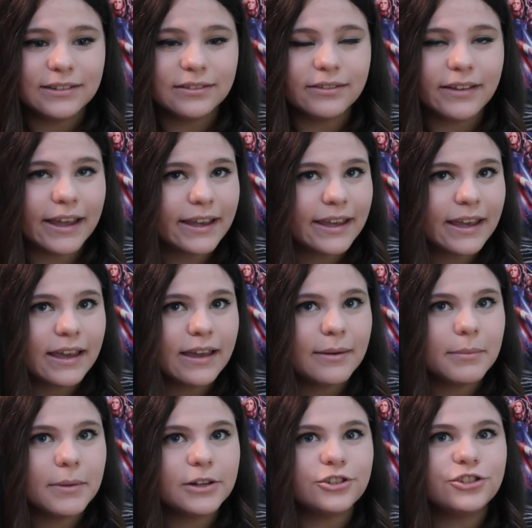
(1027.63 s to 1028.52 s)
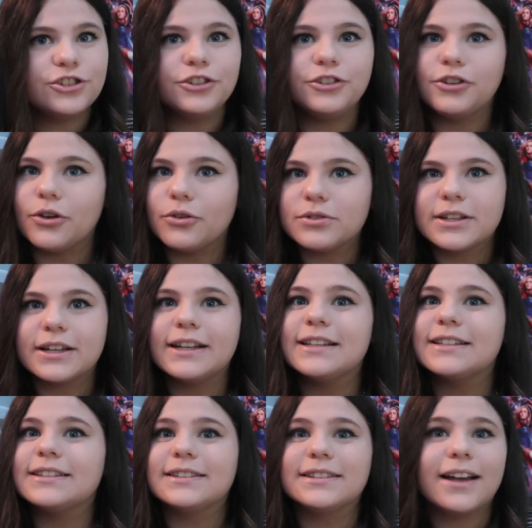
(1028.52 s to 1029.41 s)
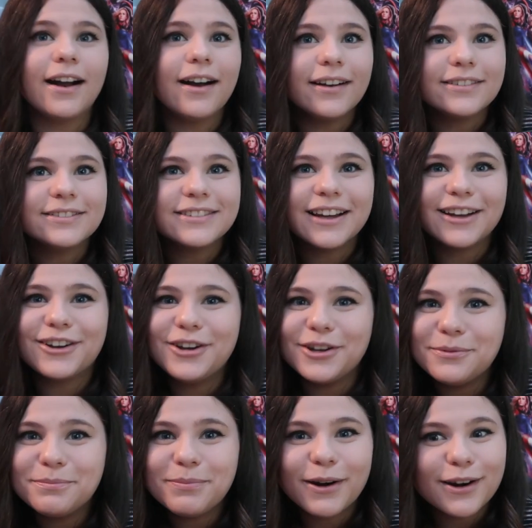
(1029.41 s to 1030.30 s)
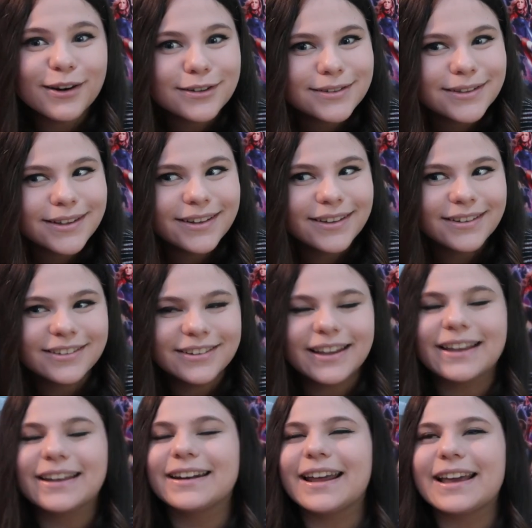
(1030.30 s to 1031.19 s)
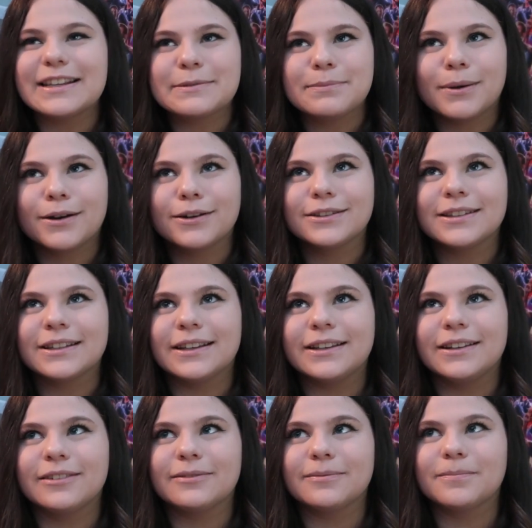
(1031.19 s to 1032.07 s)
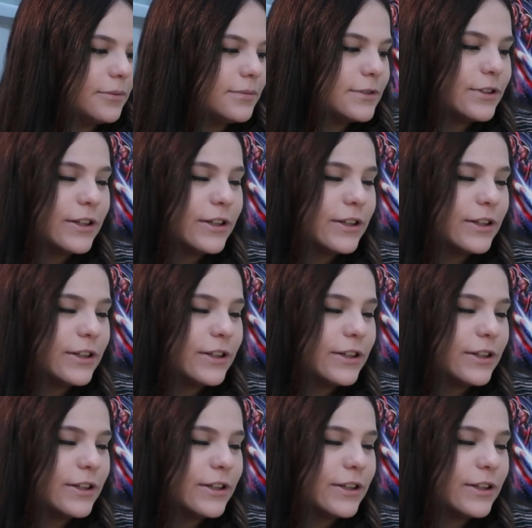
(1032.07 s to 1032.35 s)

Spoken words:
like him, and she knows that he's not a good person, like a nice person.